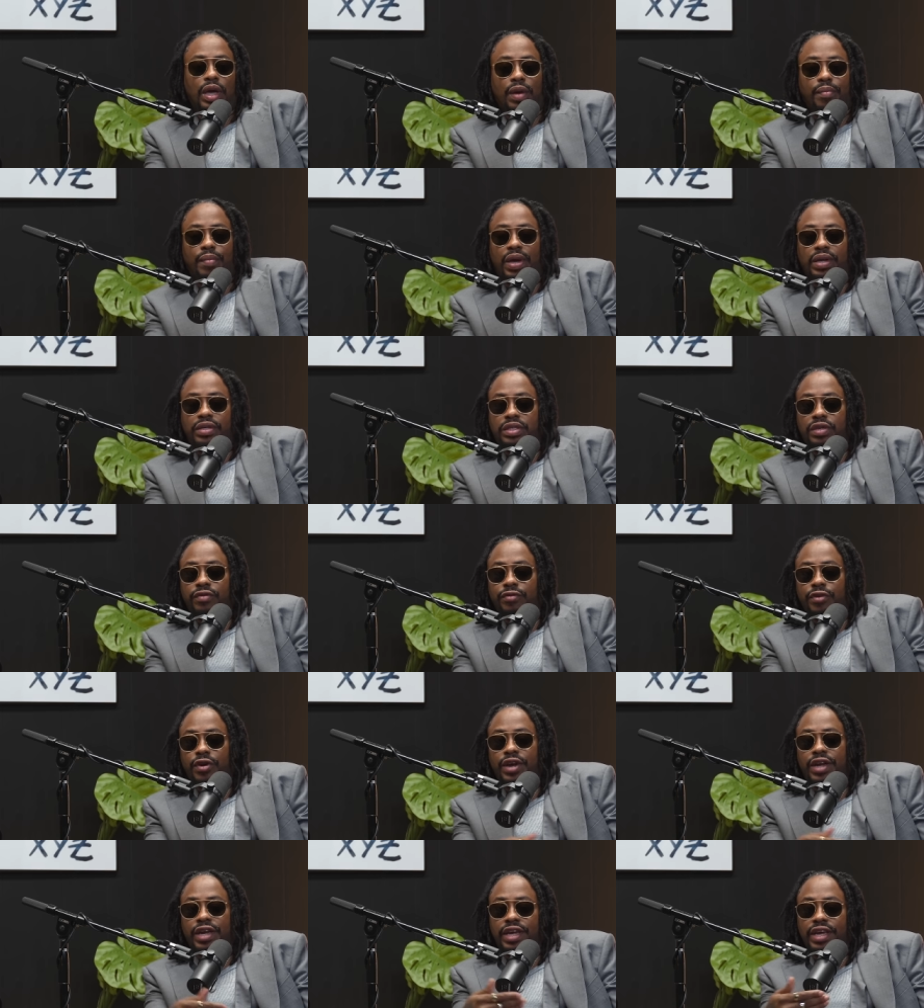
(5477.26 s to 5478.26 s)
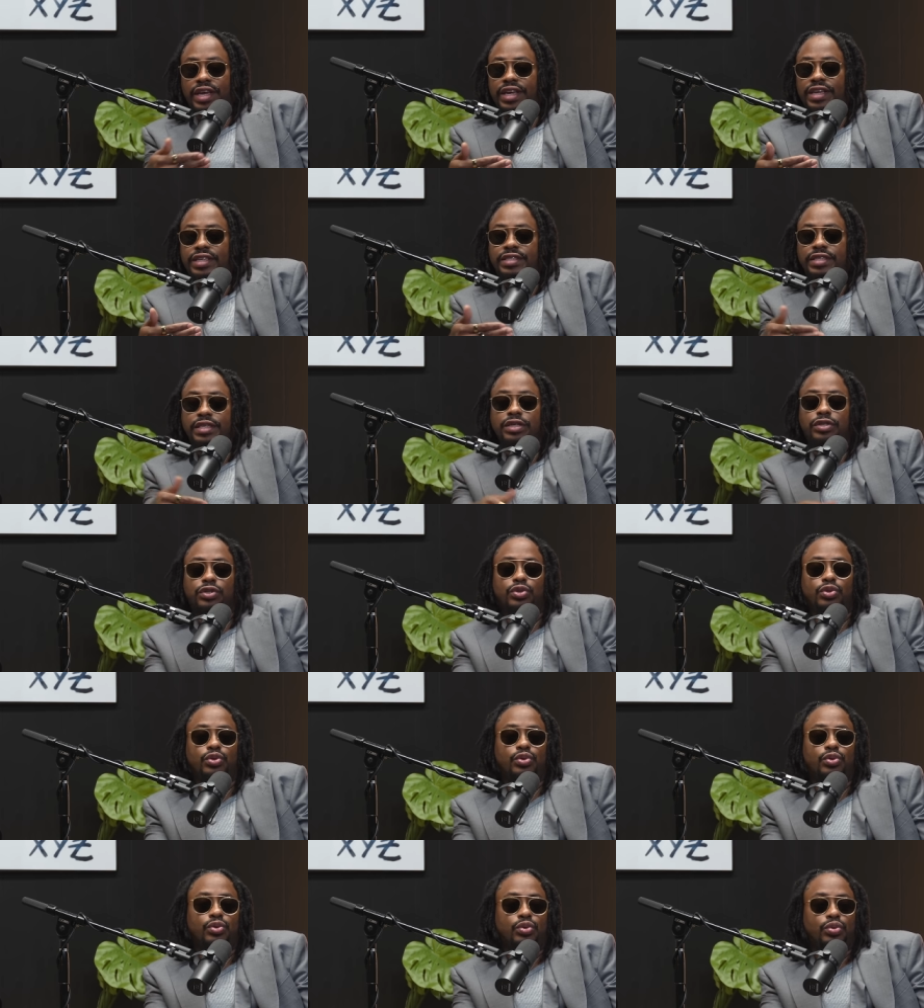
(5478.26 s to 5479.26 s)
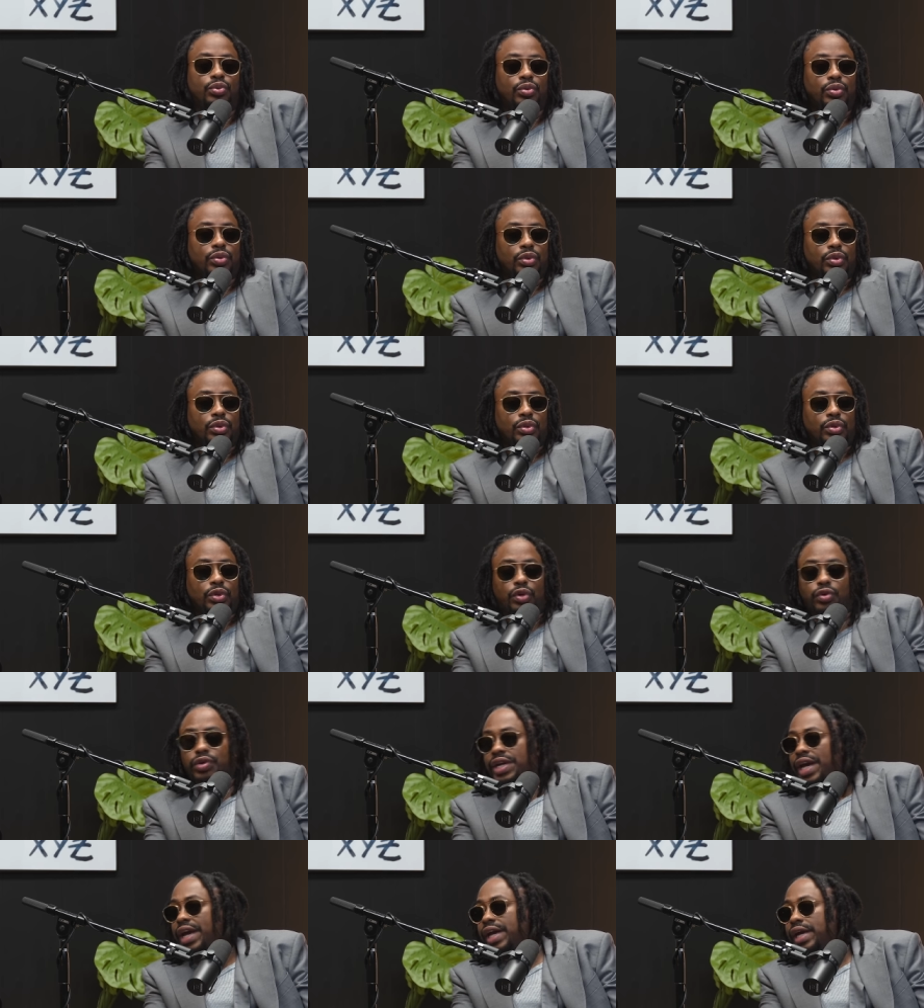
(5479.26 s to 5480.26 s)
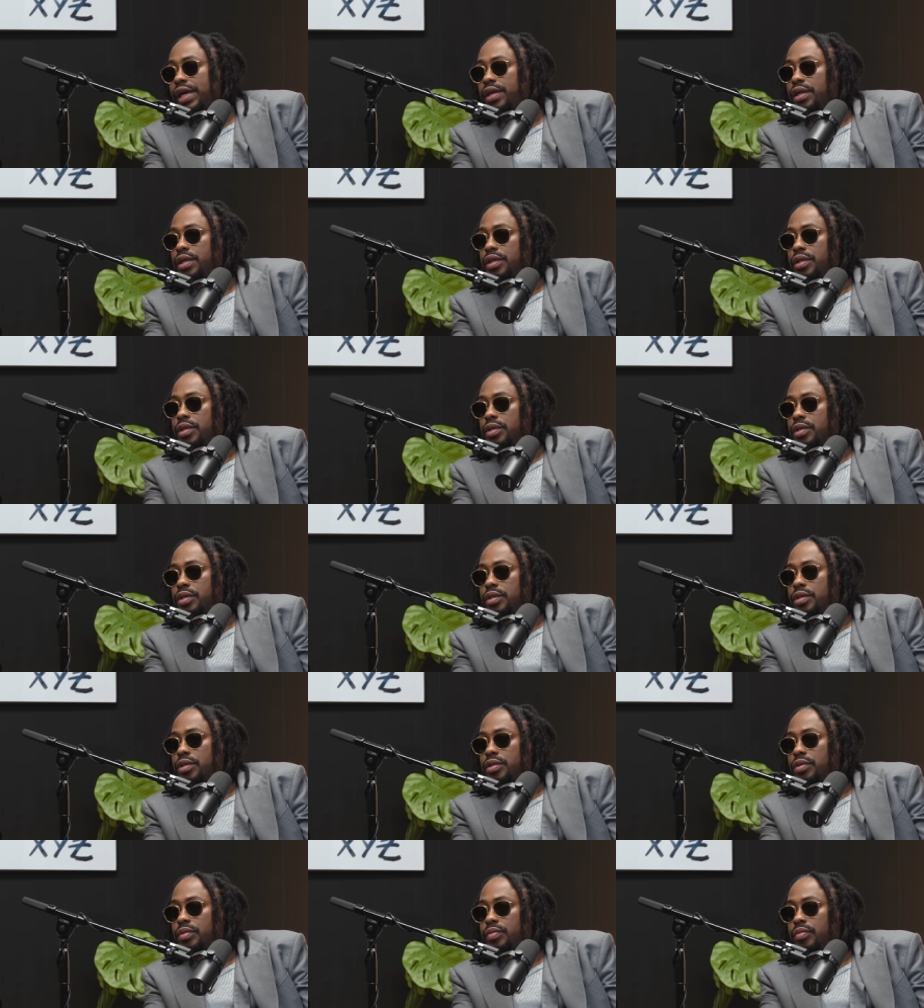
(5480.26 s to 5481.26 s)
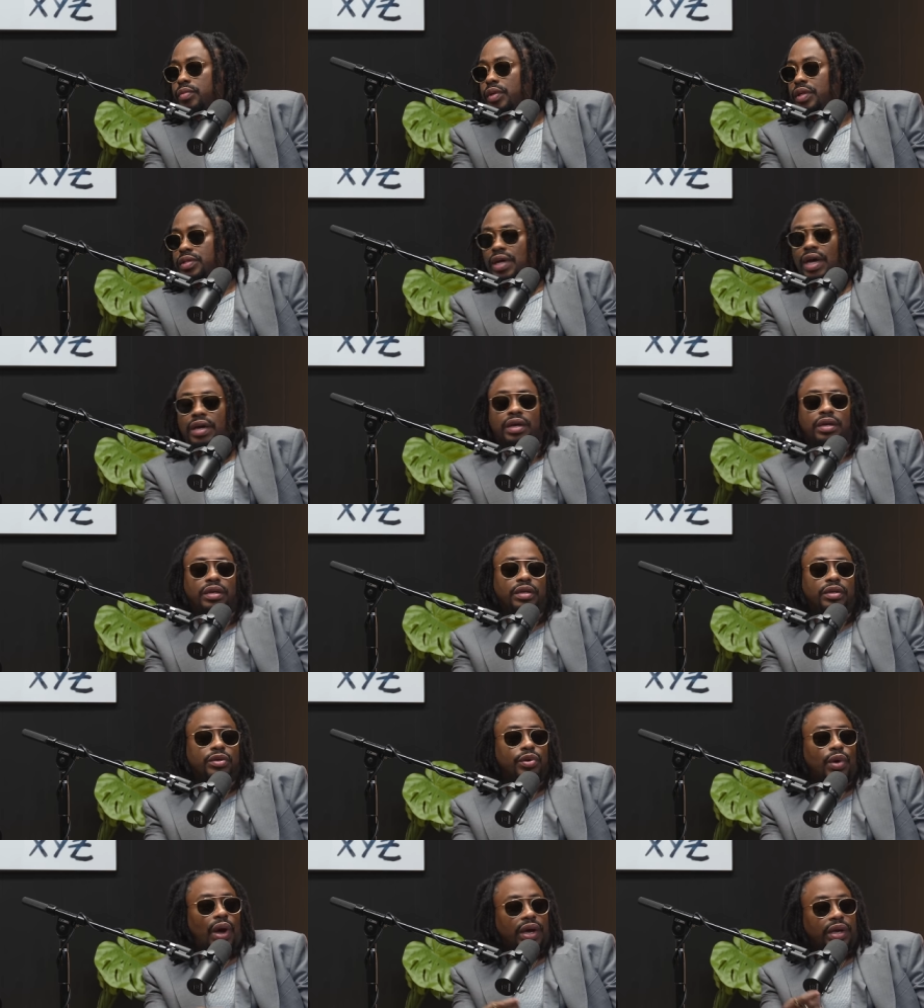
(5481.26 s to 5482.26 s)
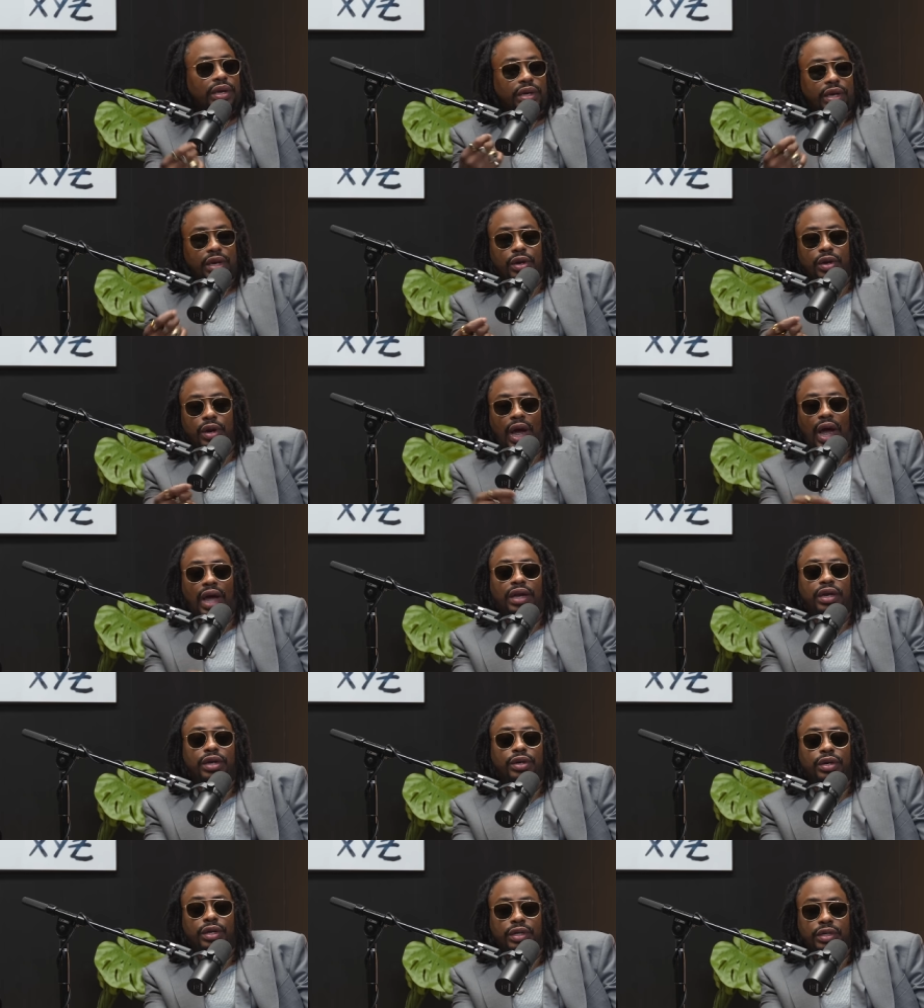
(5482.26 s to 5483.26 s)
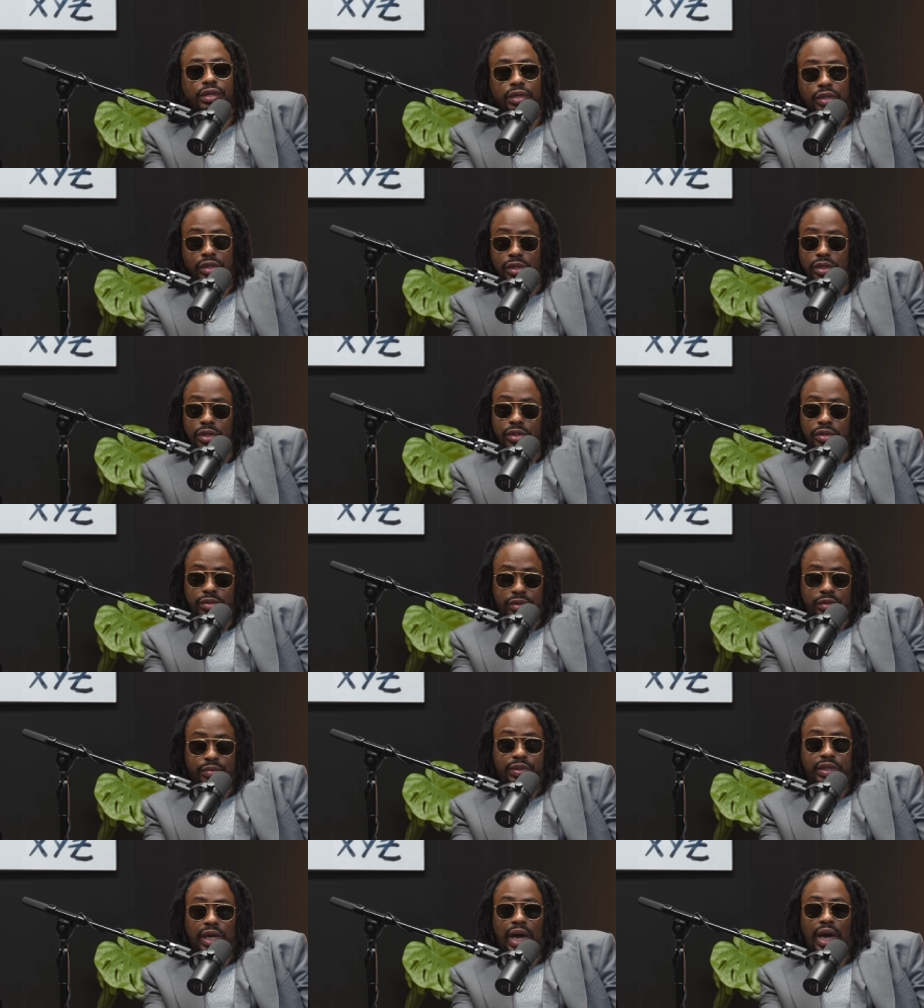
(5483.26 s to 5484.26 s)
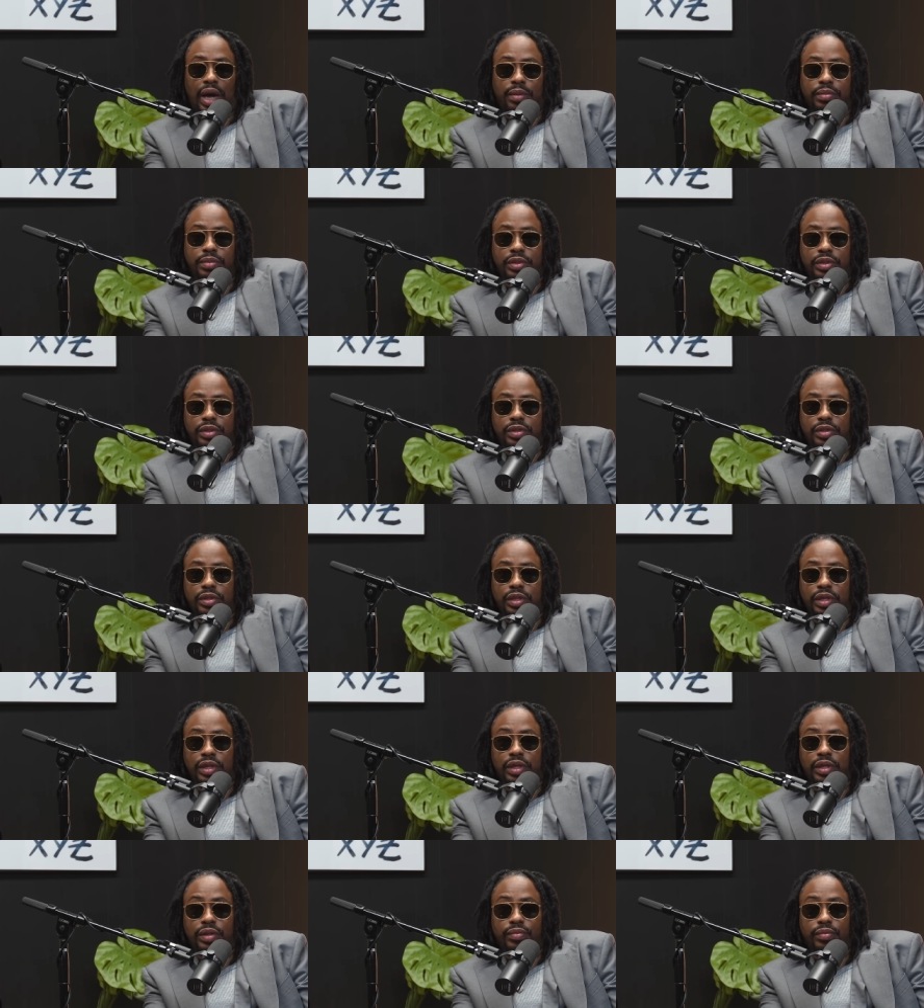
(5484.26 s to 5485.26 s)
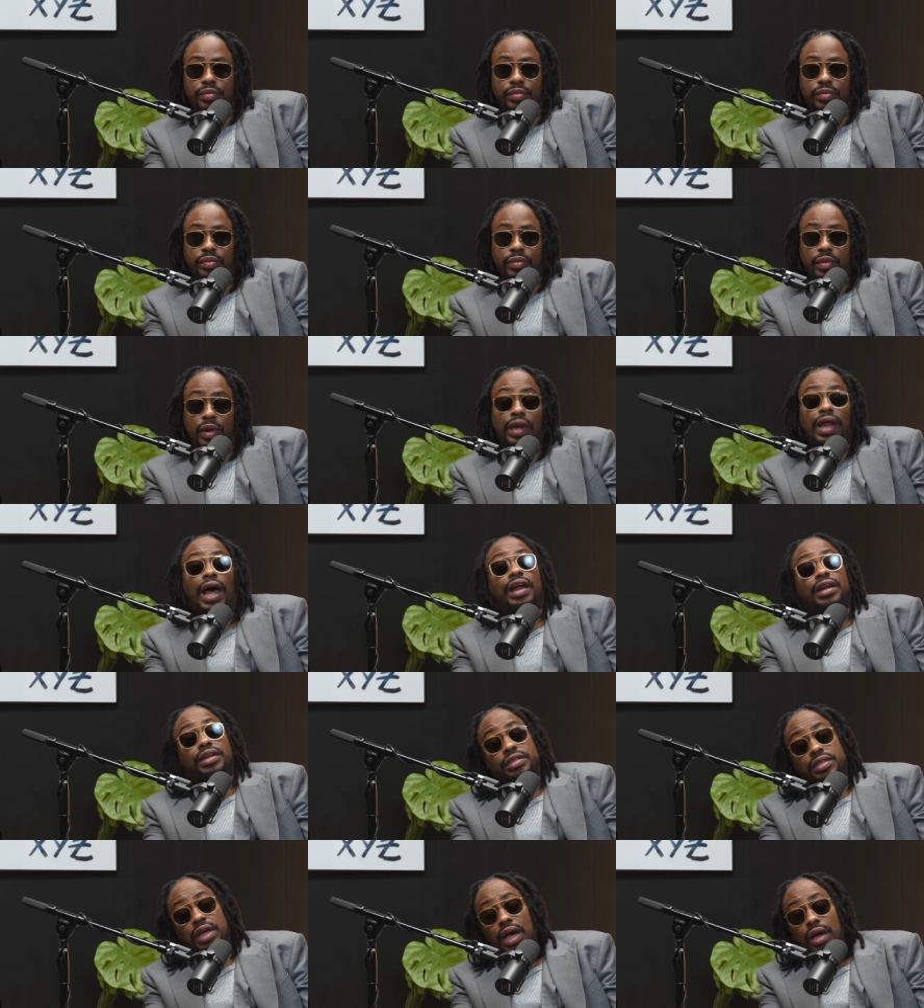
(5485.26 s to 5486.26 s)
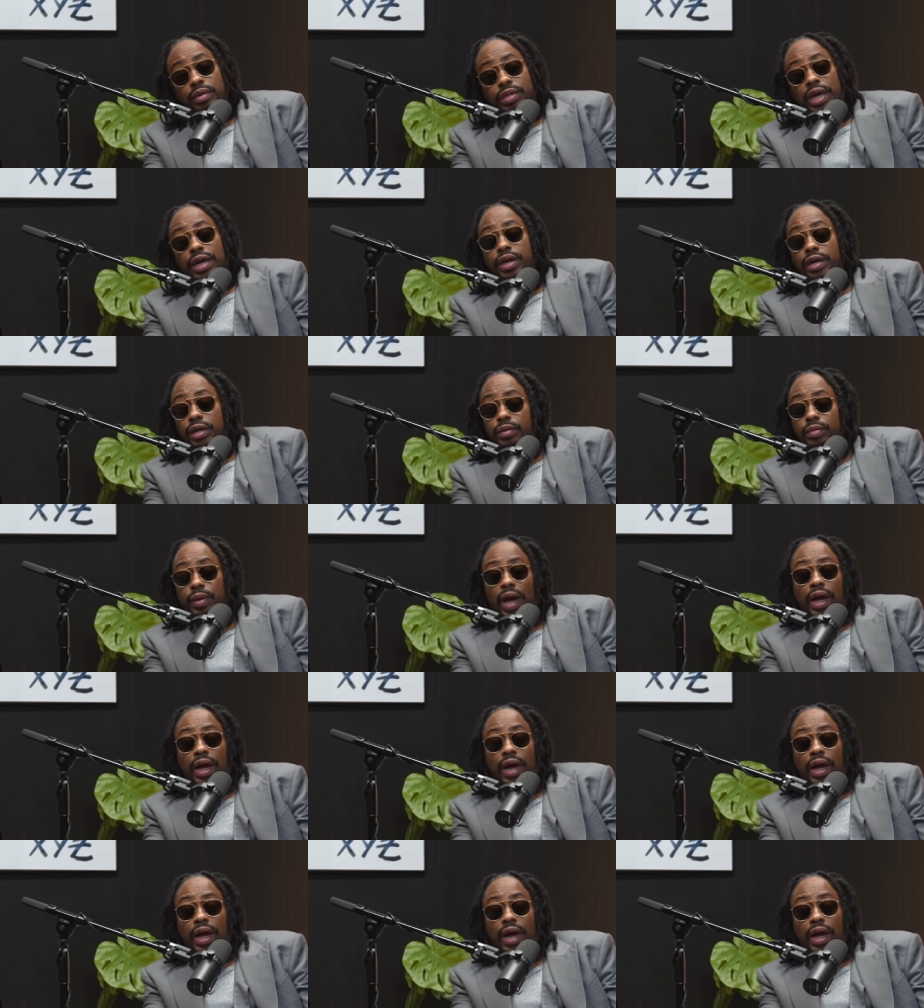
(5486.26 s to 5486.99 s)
it makes it very easy to create. Cause I can, you know, I can hear. I literally sometimes, a lot of the times, I hear